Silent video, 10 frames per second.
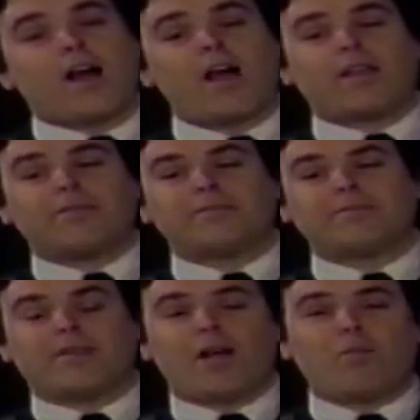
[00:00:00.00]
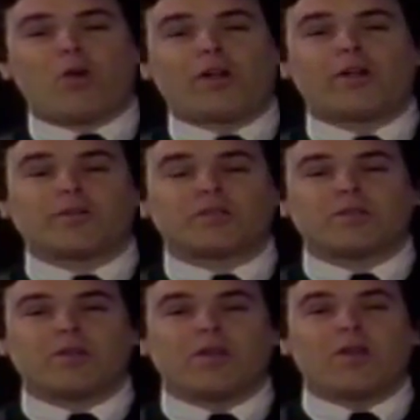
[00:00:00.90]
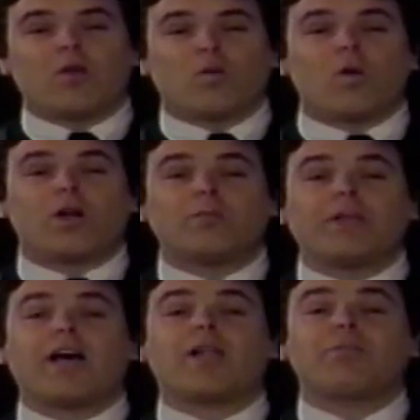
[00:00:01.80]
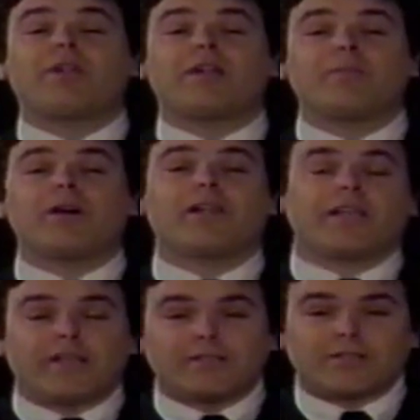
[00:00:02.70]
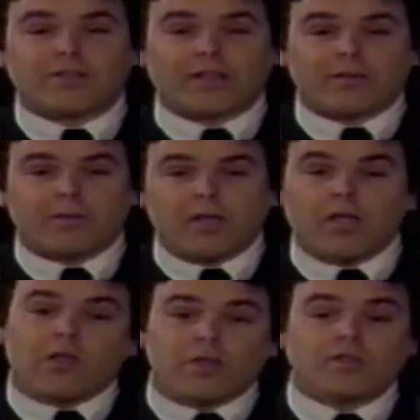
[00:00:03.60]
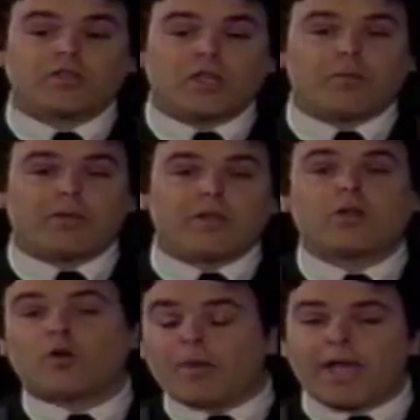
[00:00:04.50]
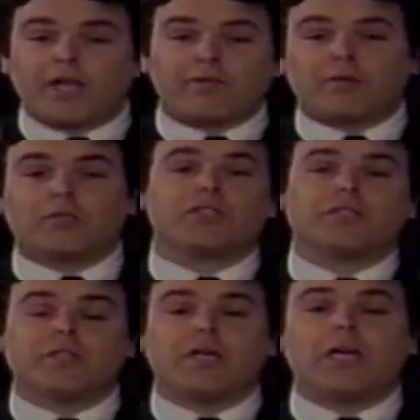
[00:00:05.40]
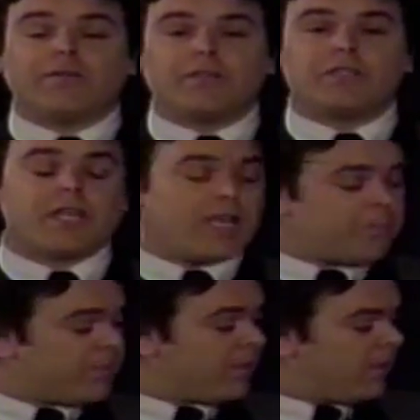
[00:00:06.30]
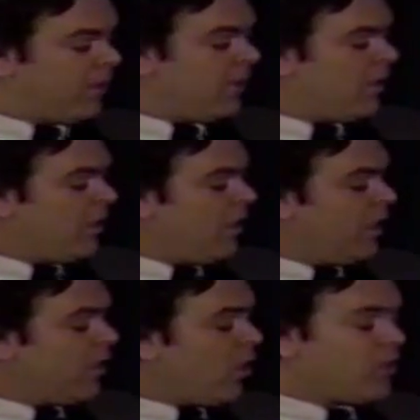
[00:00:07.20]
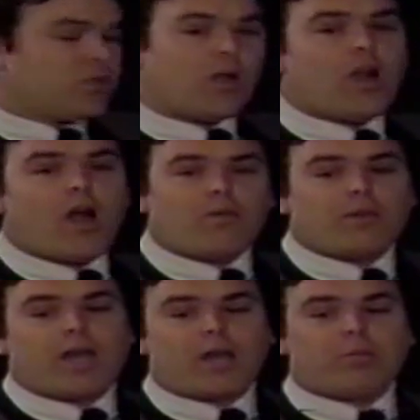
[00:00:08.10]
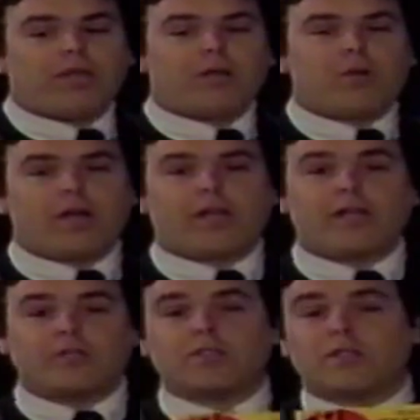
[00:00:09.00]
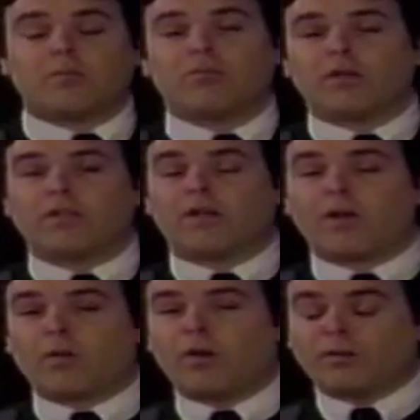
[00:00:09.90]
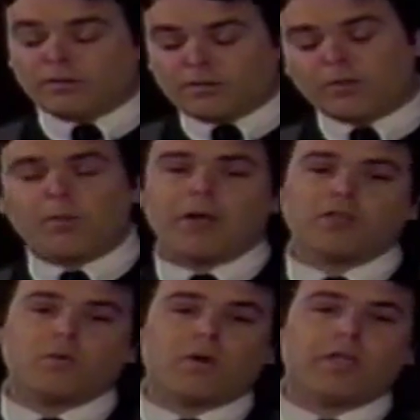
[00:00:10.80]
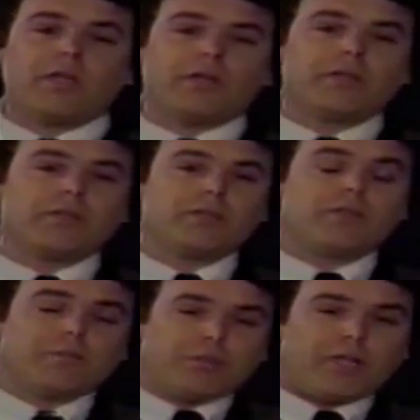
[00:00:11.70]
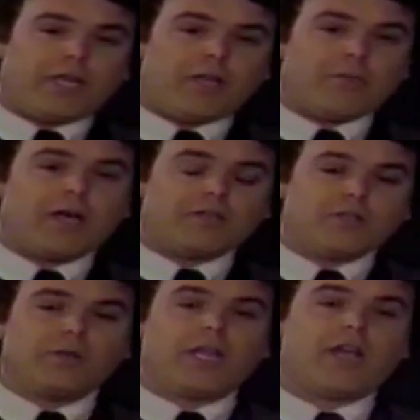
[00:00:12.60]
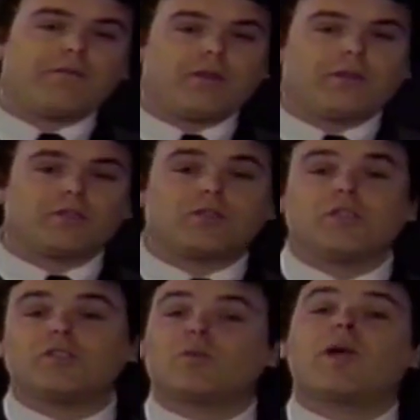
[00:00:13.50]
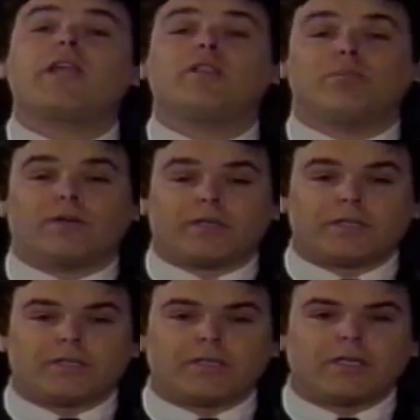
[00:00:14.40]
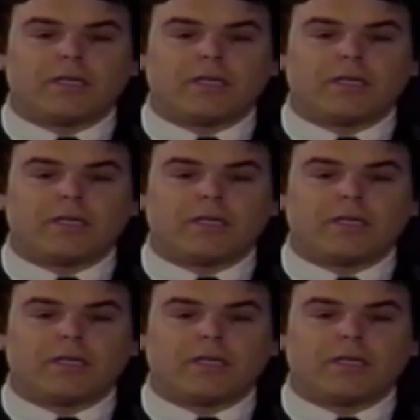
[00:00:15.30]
Hi, I'm Marcos. Welcome to How to Play Harmonica Instantly. This is going to be the chromatic version of this tape. It all started out with How to Play Harmonica Instantly book that I wrote. It took me about 20 years to play and about 2.5 years just to write the book.